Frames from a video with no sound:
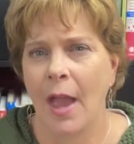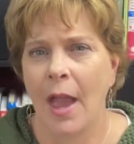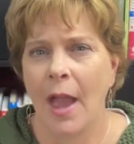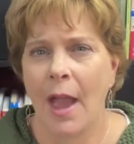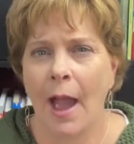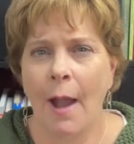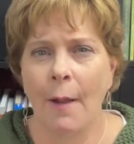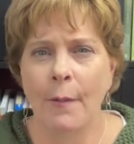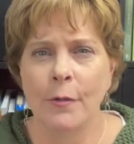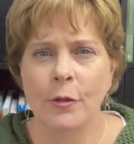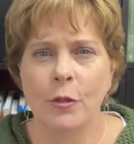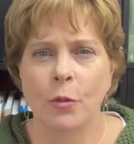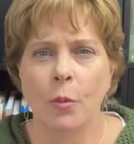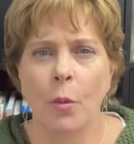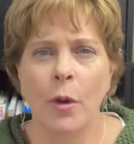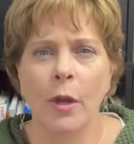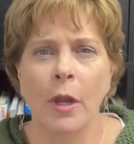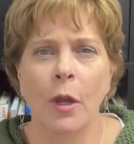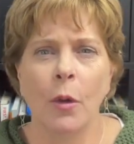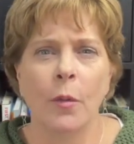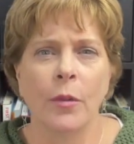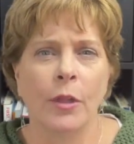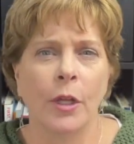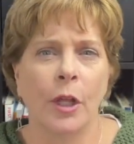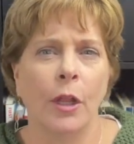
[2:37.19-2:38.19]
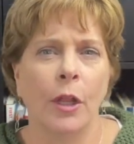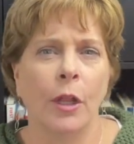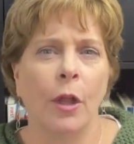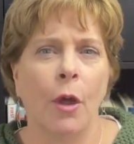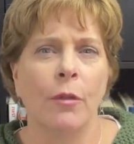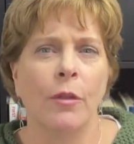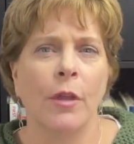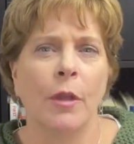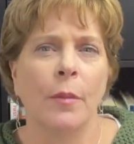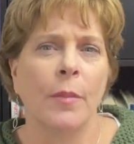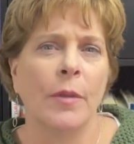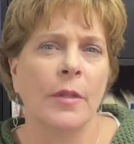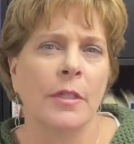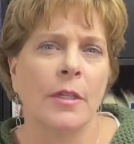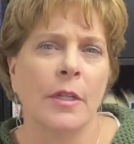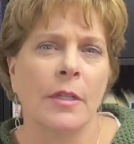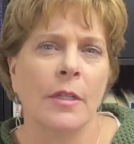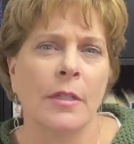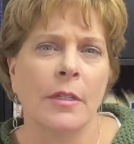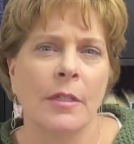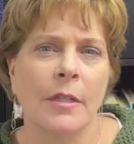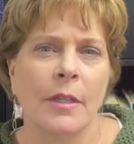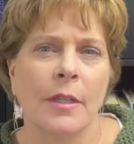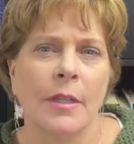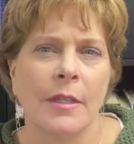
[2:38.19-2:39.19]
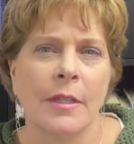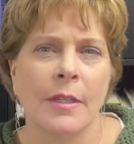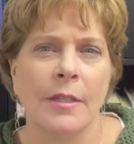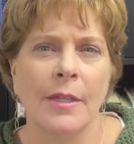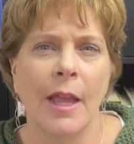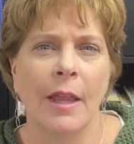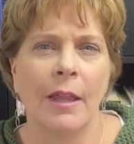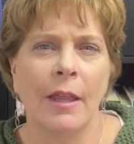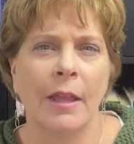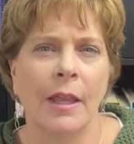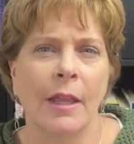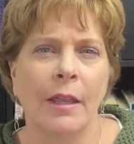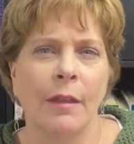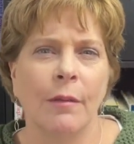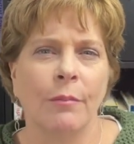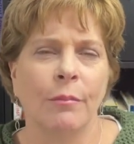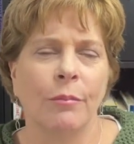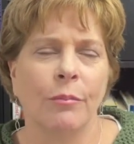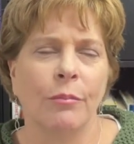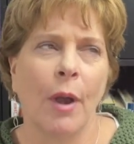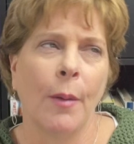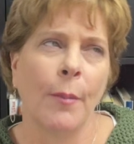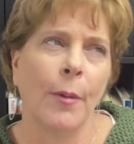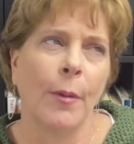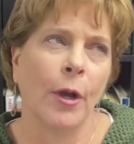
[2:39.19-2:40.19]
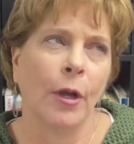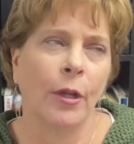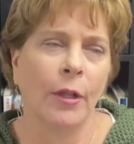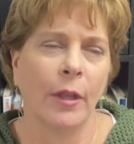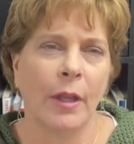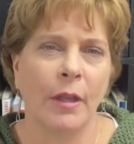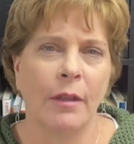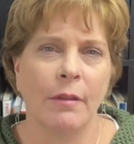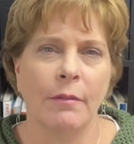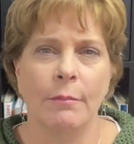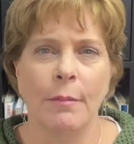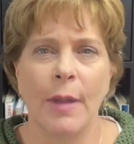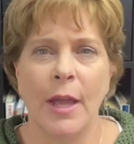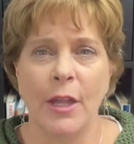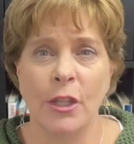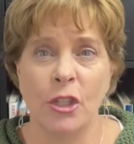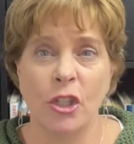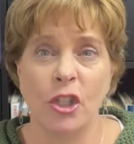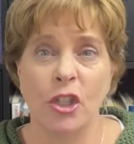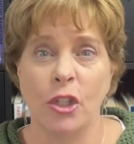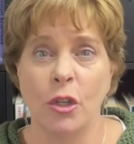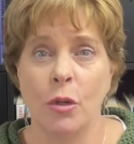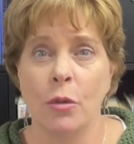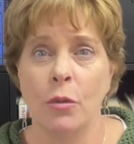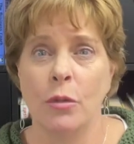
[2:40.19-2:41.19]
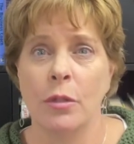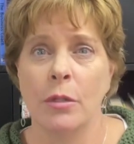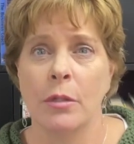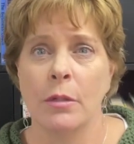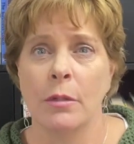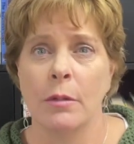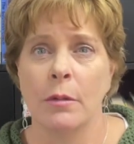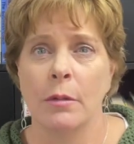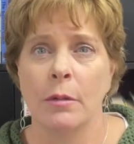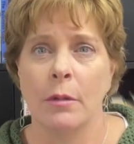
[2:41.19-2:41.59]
I was working with a clothing business selling primarily men's suits.